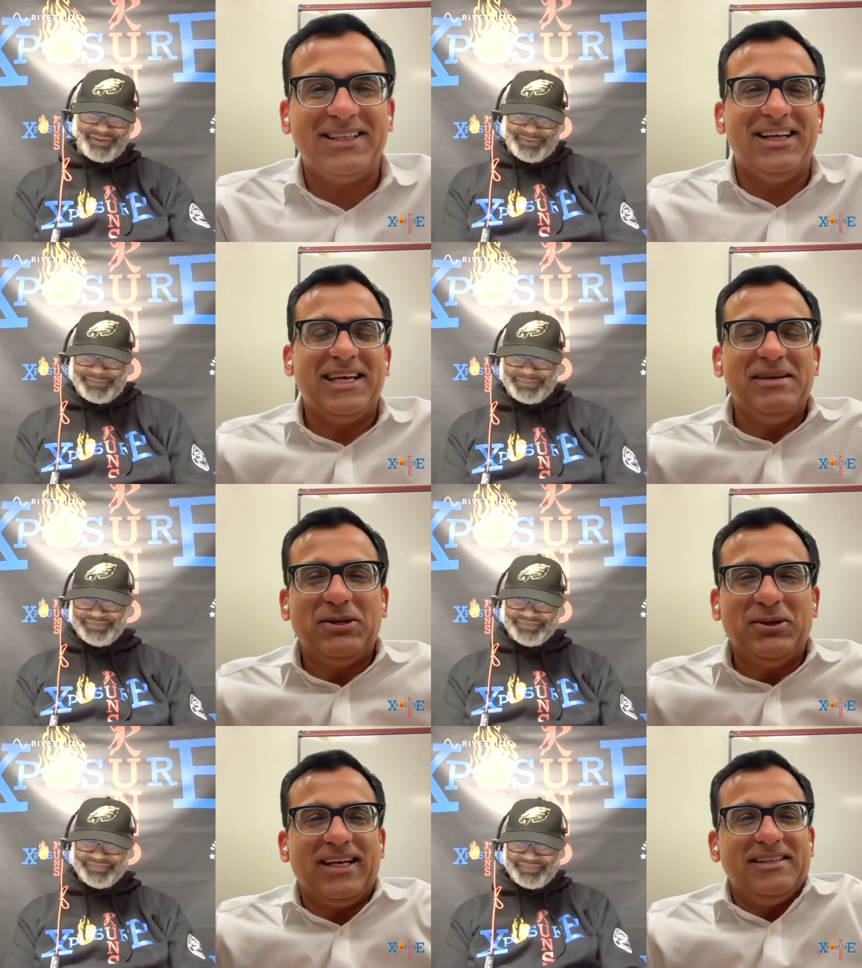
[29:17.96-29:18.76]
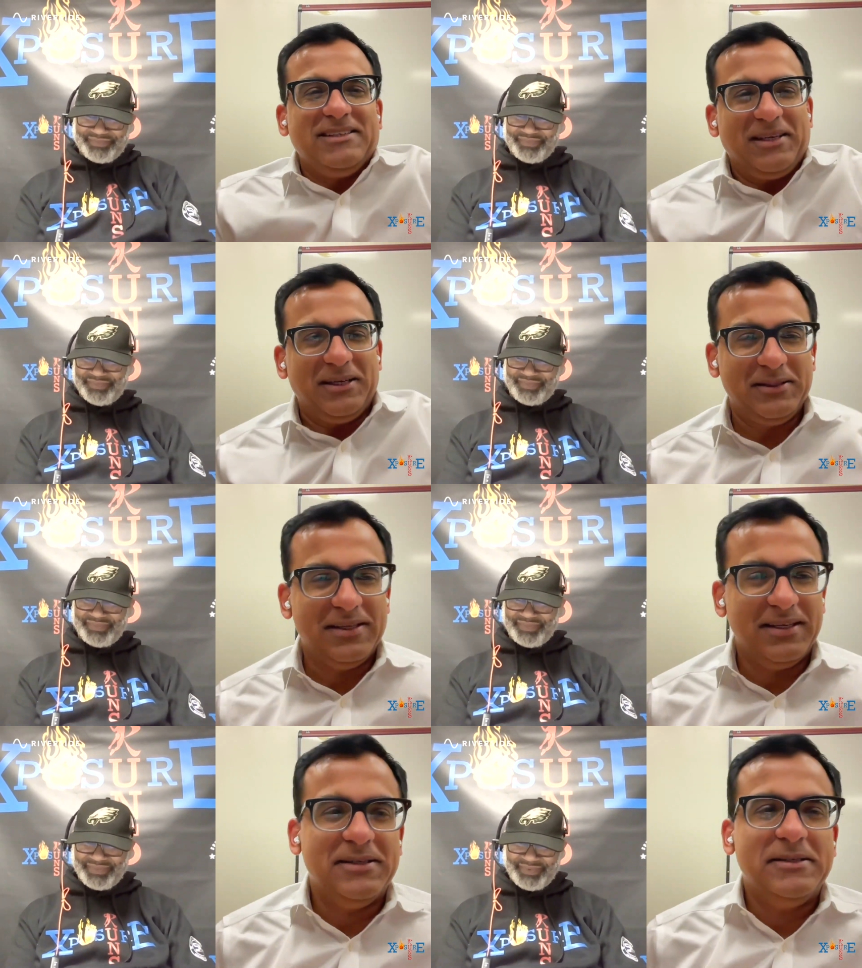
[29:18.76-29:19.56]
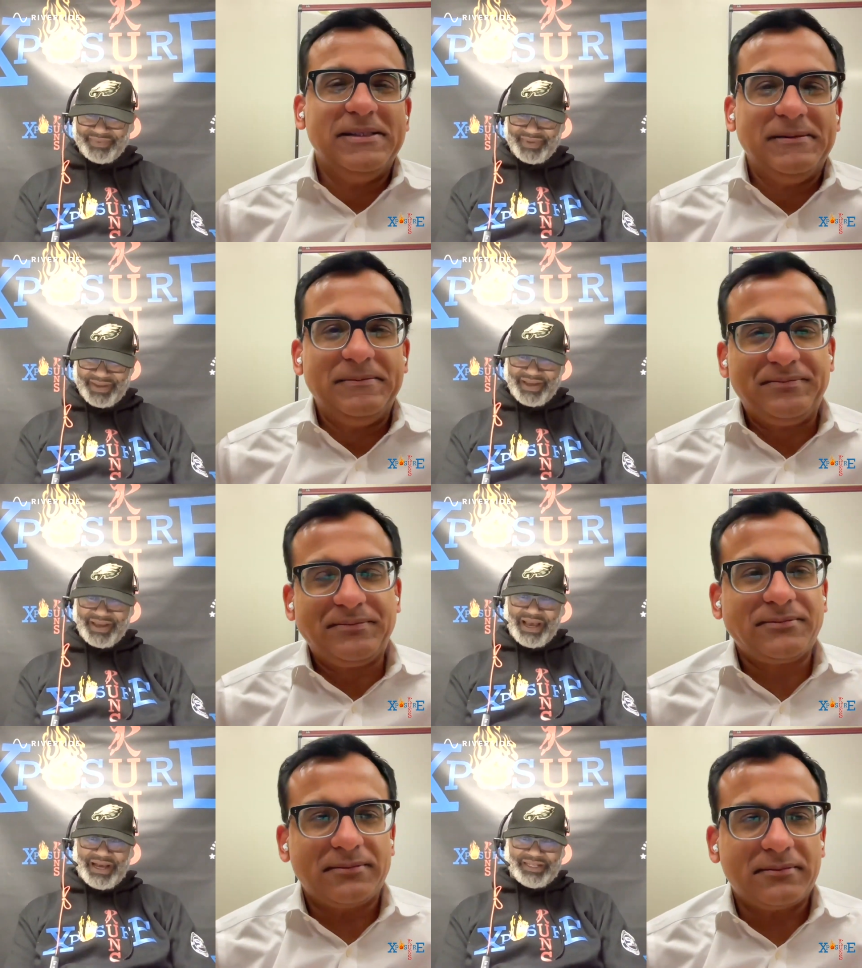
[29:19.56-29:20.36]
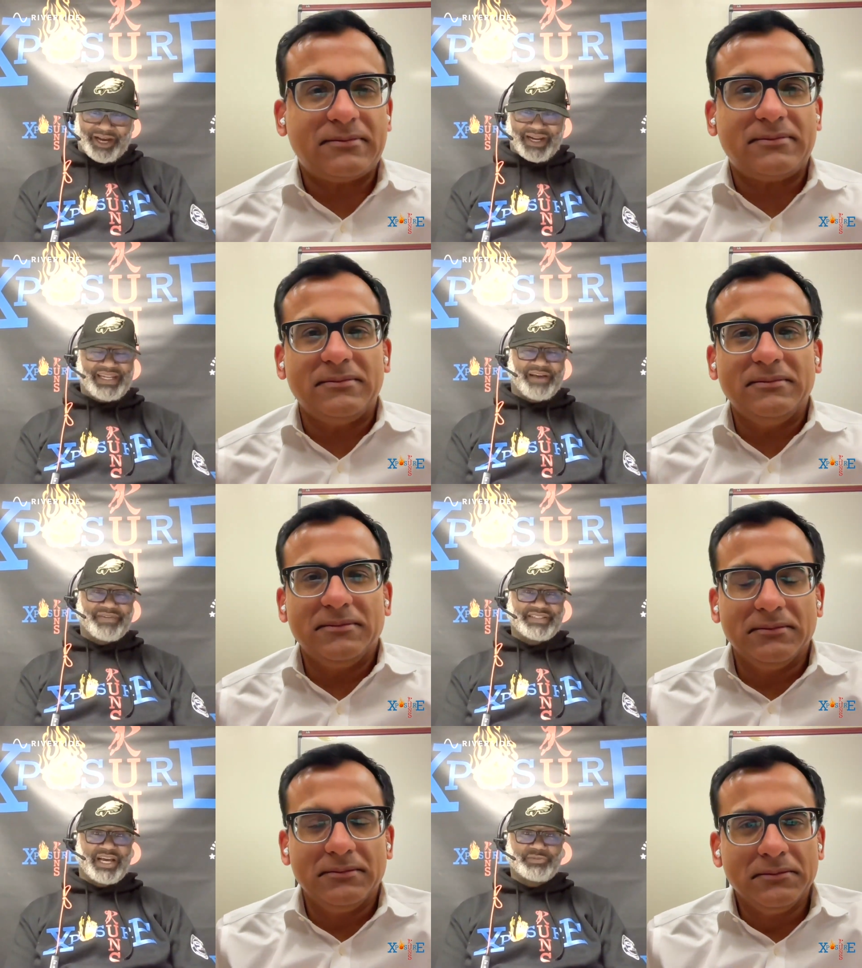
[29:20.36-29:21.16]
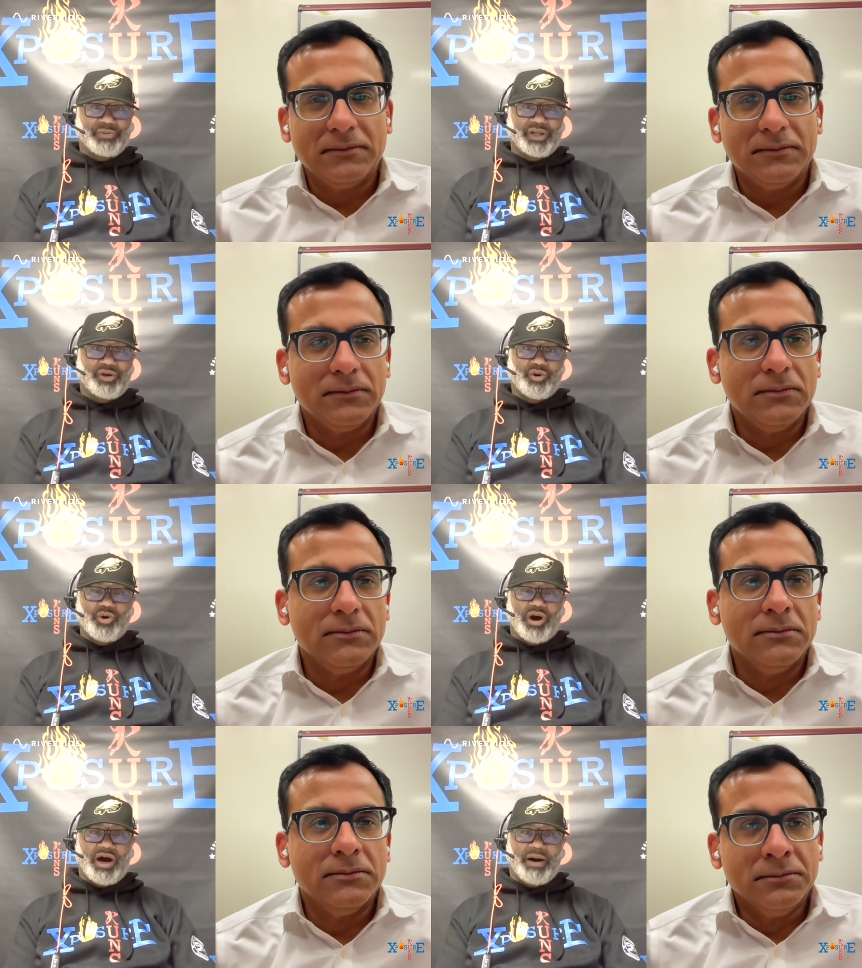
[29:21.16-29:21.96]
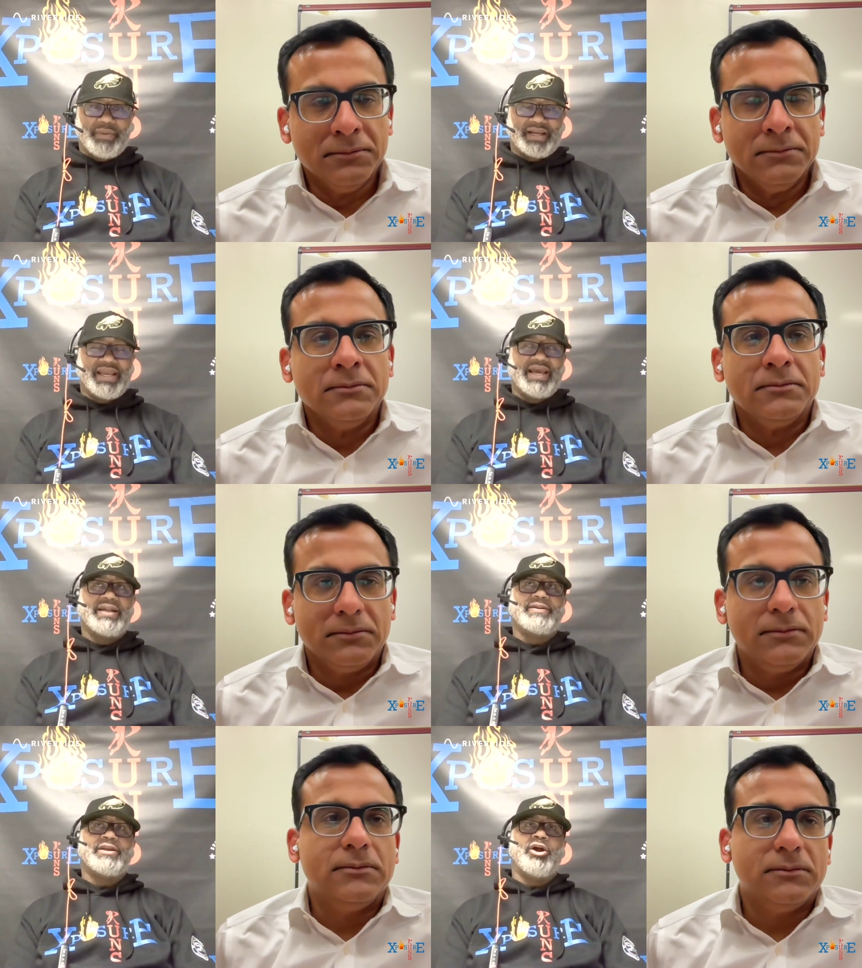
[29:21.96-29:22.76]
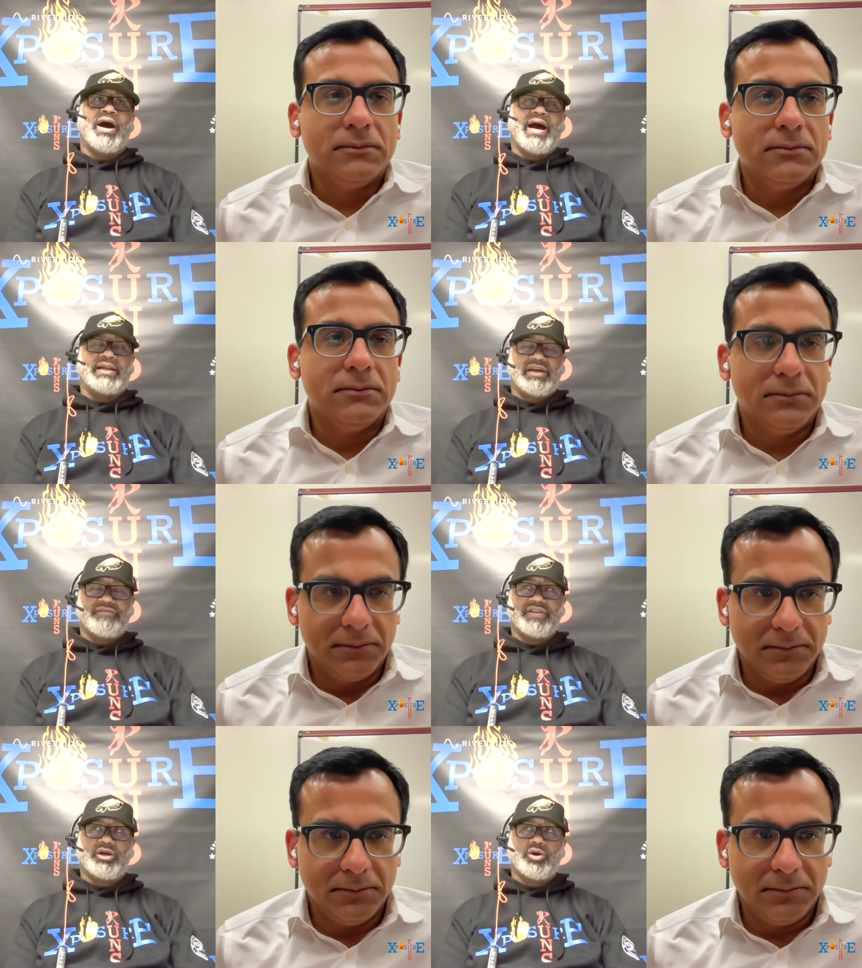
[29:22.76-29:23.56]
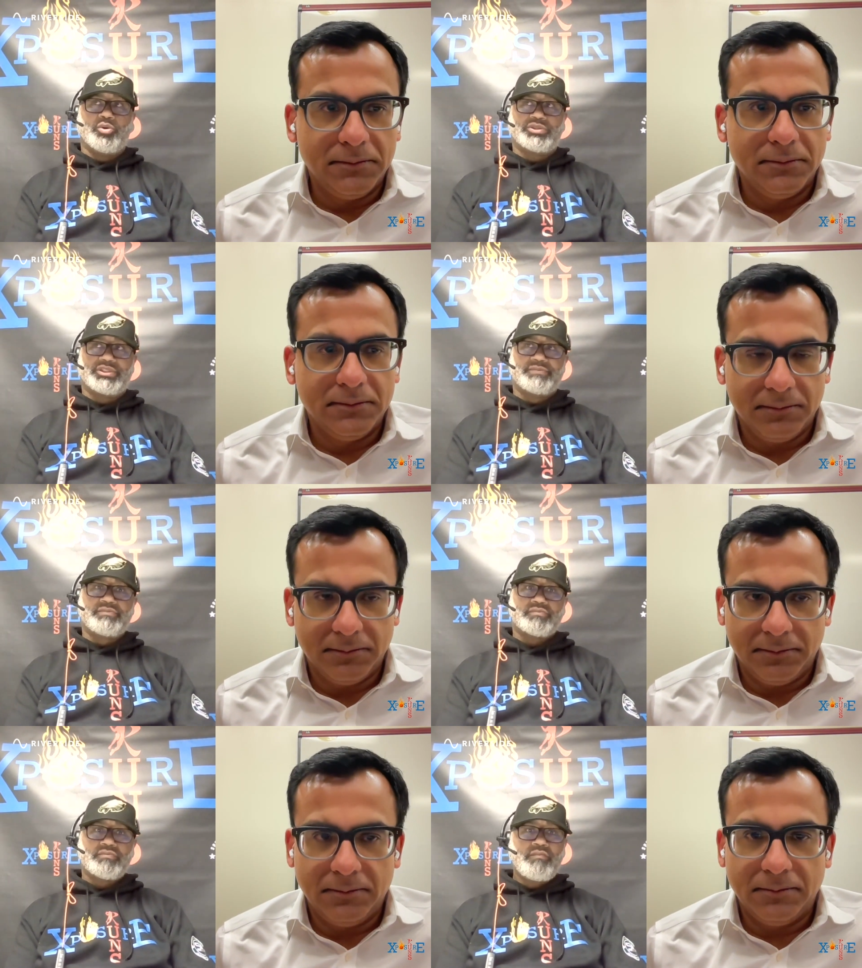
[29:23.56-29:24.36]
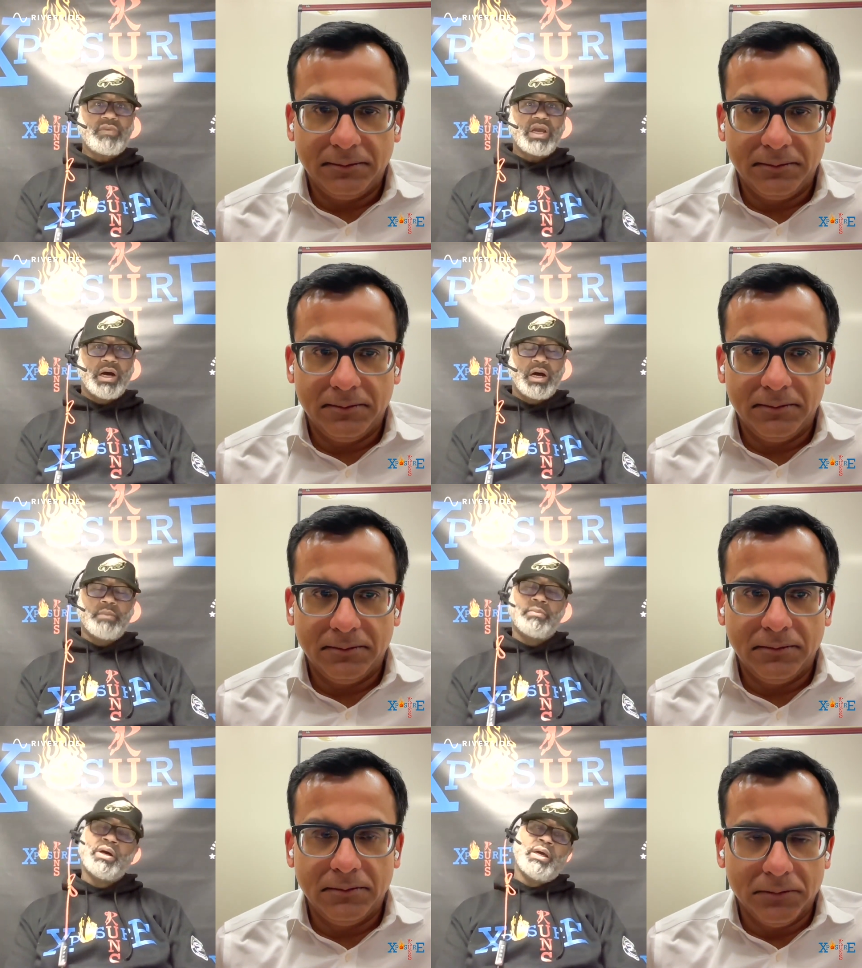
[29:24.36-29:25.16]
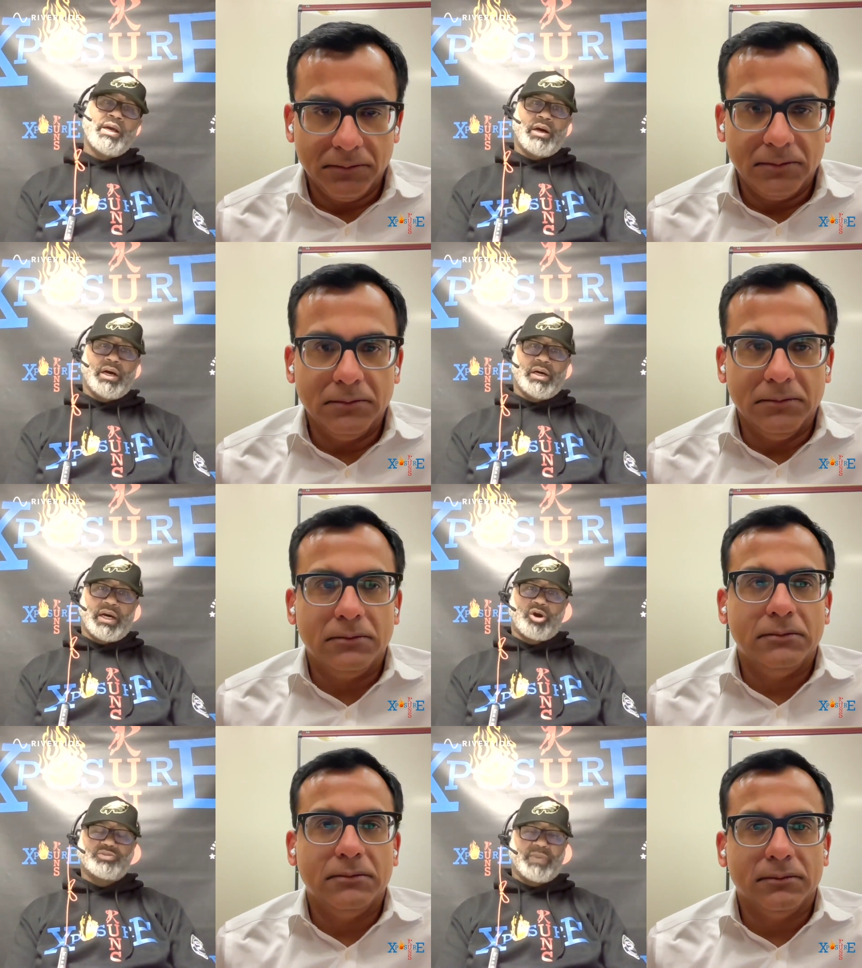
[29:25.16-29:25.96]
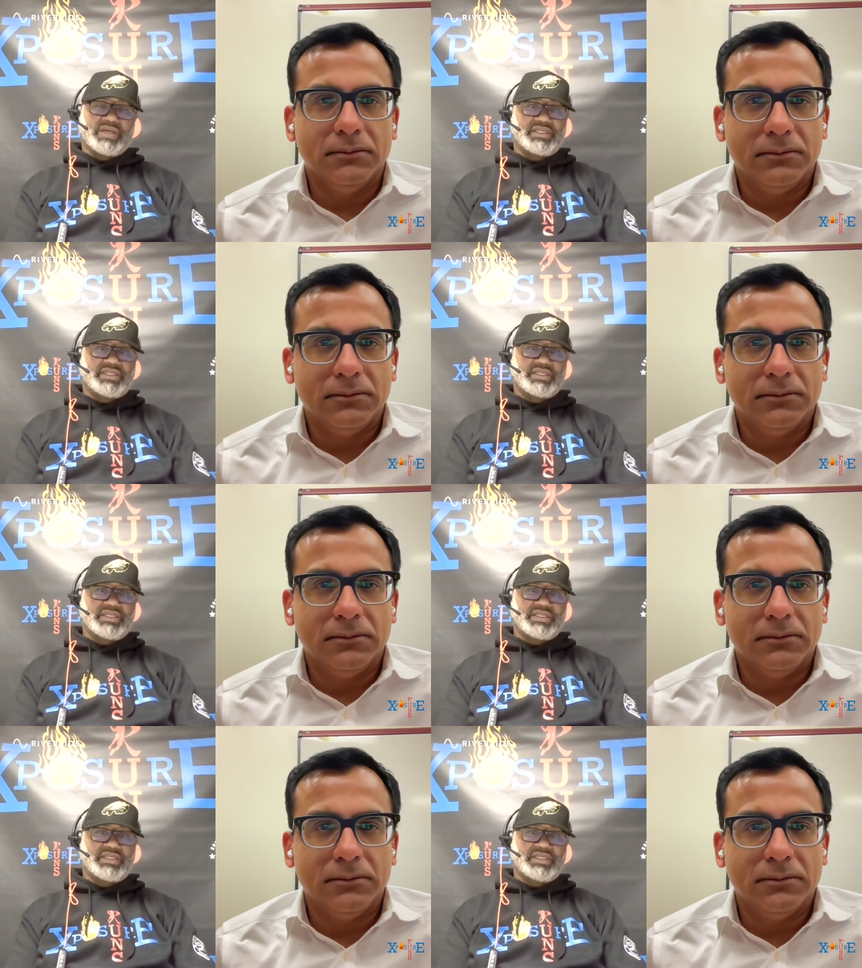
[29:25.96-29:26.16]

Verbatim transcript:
Speaker 1: I'll keep doing it, you know?
Speaker 2: No, that definitely sounds pretty cool. Um, again, you know, I, I definitely coached. Um, I coached my